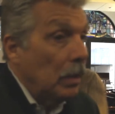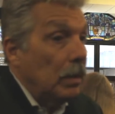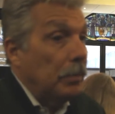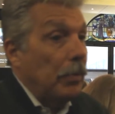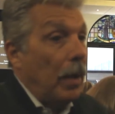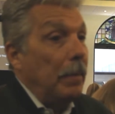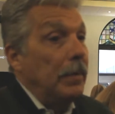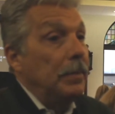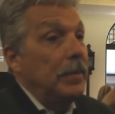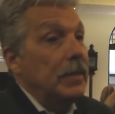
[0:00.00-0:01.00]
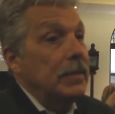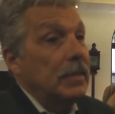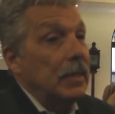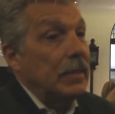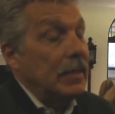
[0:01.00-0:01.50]
The problem
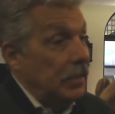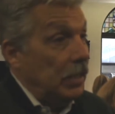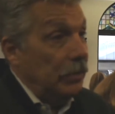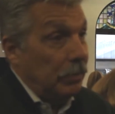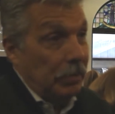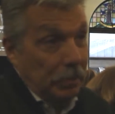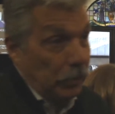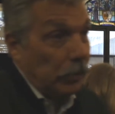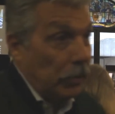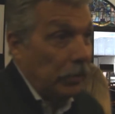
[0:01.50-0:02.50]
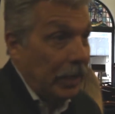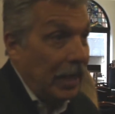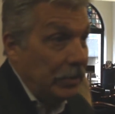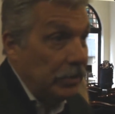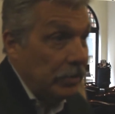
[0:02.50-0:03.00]
is, as I tell you, the monoclonal
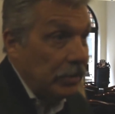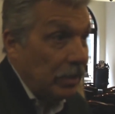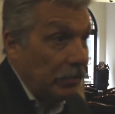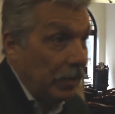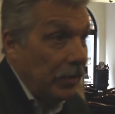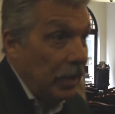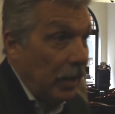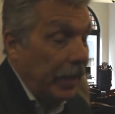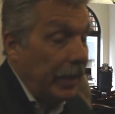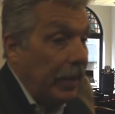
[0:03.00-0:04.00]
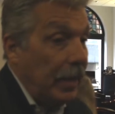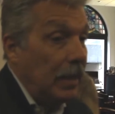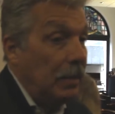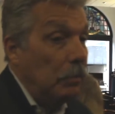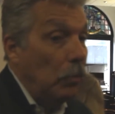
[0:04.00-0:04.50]
antigens are very high,
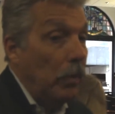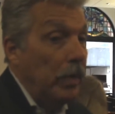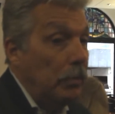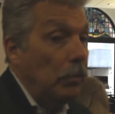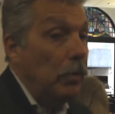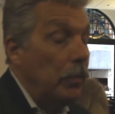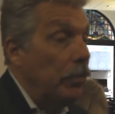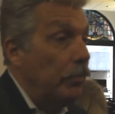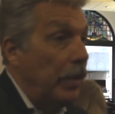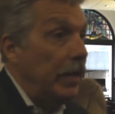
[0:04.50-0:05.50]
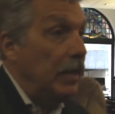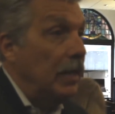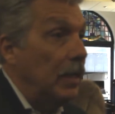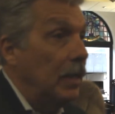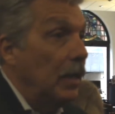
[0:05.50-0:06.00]
and more and more we're
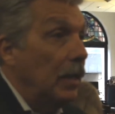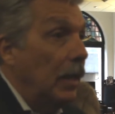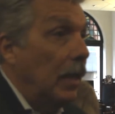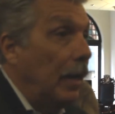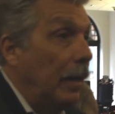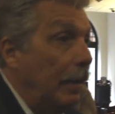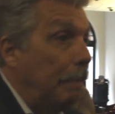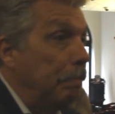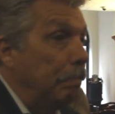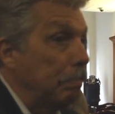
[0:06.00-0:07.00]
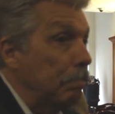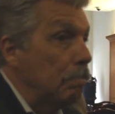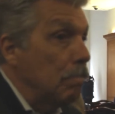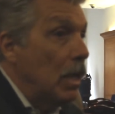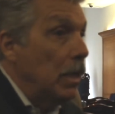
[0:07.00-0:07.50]
finding um,
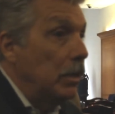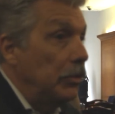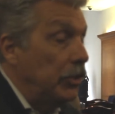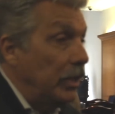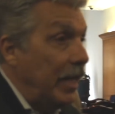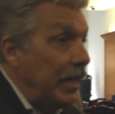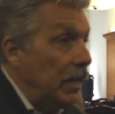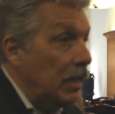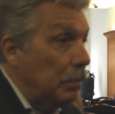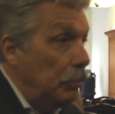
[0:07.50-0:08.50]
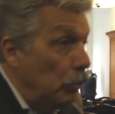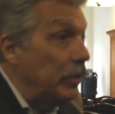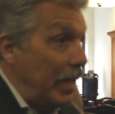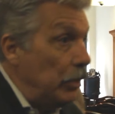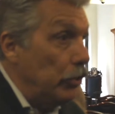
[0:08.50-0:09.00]
genetic
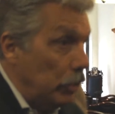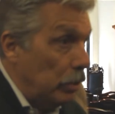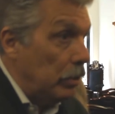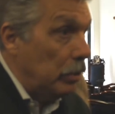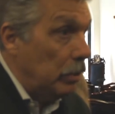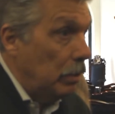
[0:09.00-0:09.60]
mutations